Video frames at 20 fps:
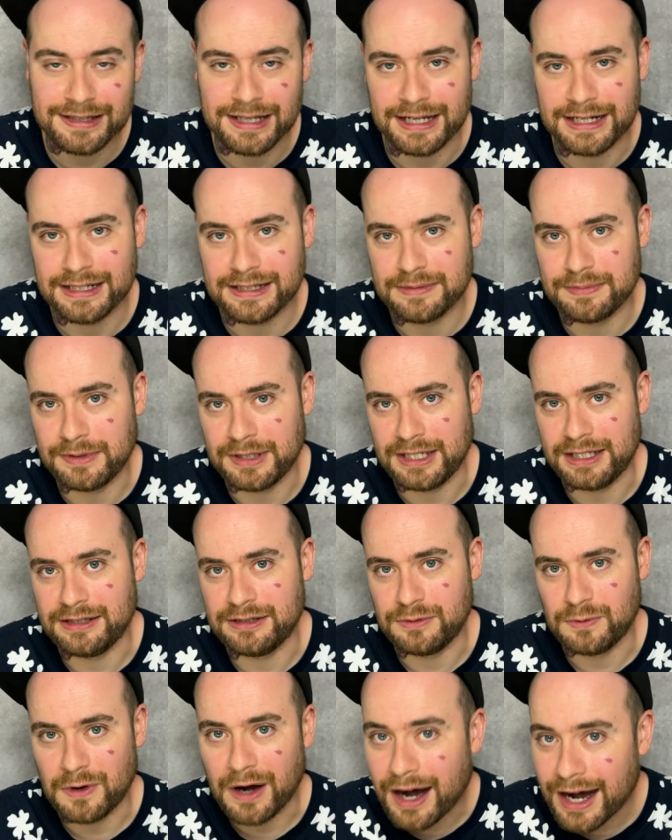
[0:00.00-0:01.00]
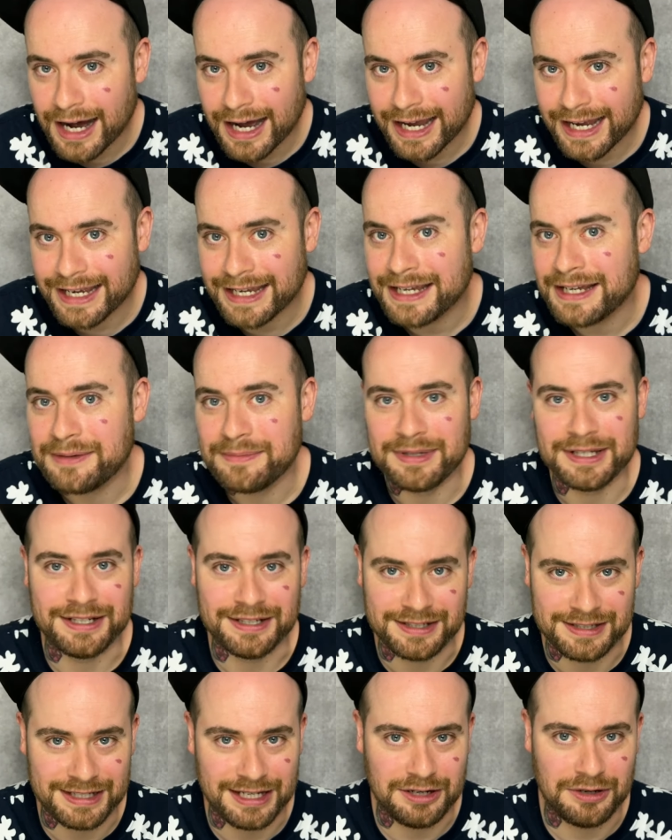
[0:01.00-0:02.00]
That explains why,
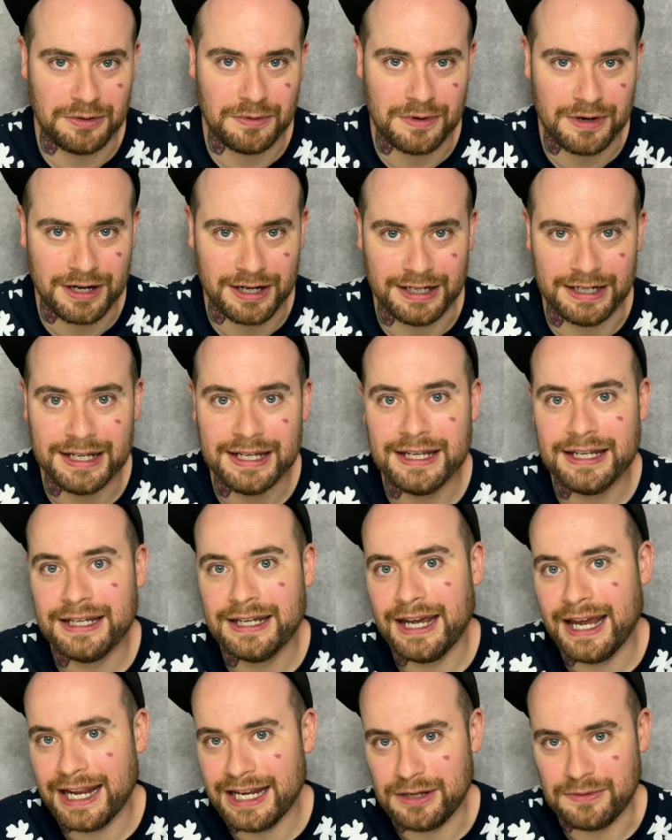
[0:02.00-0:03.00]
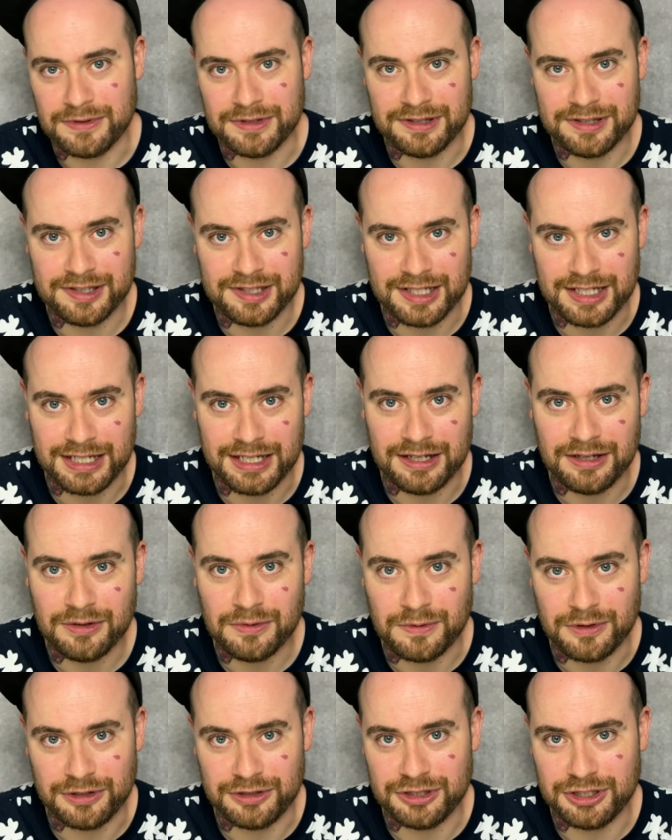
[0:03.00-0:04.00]
because they don't want anyone seeing
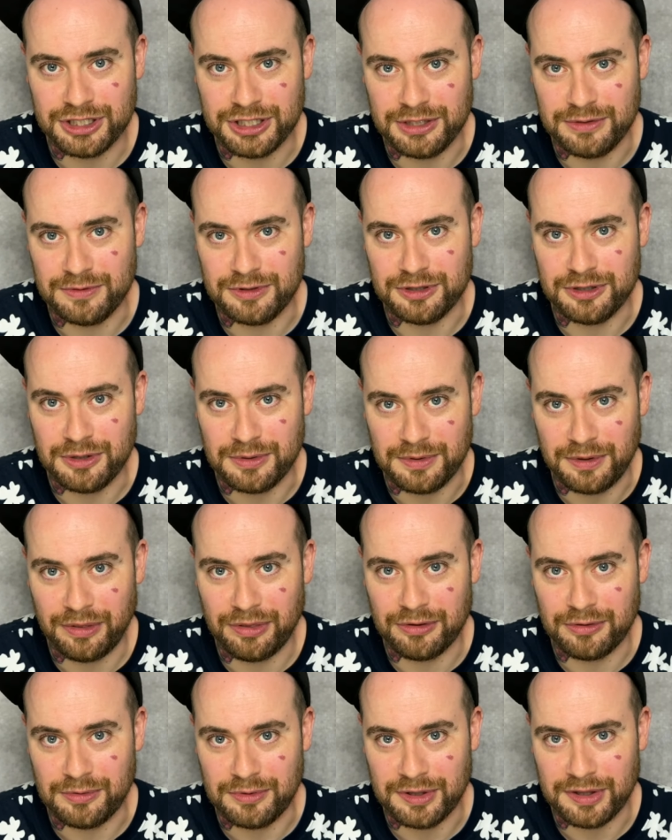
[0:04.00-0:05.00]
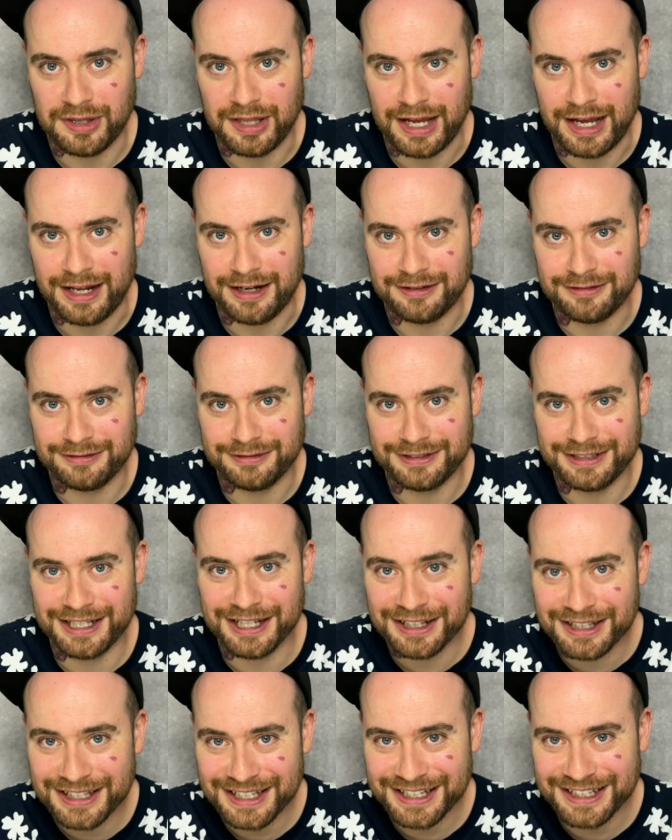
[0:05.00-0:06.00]
what she was going through with that
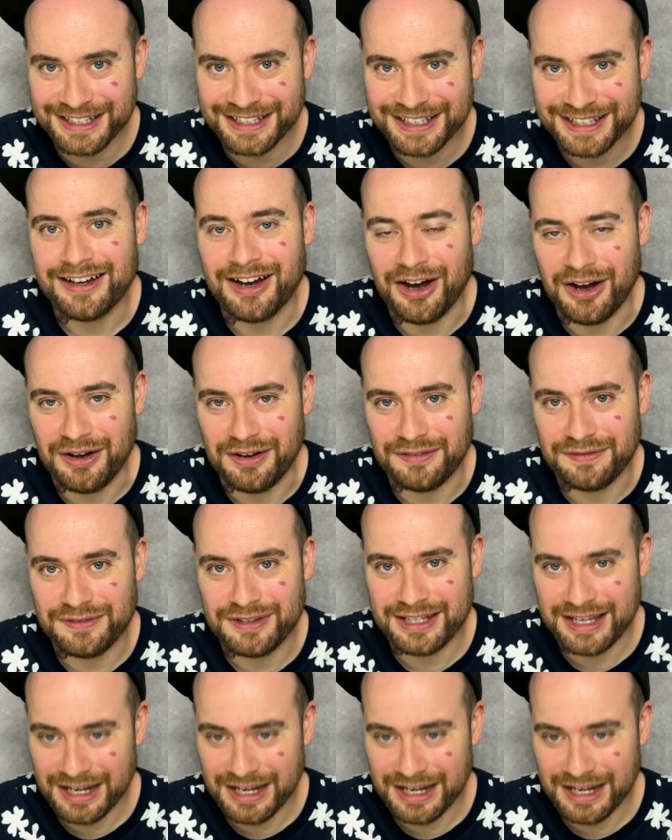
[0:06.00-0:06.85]
killing of the